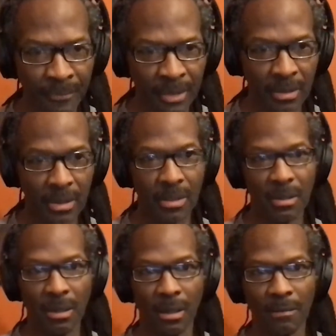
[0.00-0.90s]

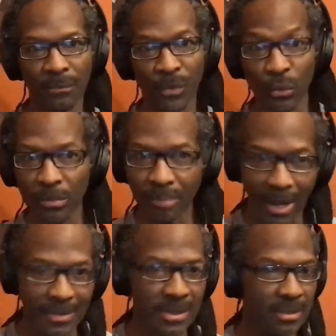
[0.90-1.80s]
do the
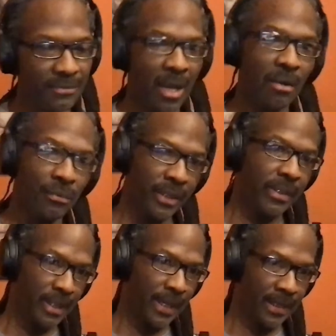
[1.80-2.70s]
positive outweigh the
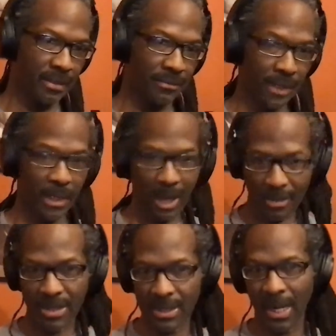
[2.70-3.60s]
negatives? Well, our
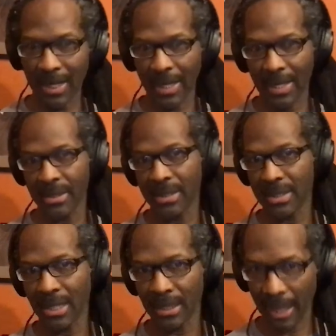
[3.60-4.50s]
society has
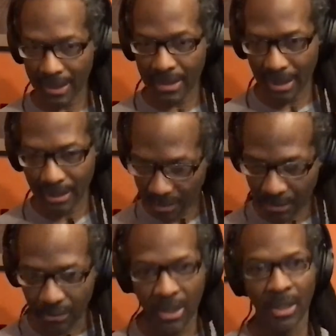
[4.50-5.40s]
decided yes, they do.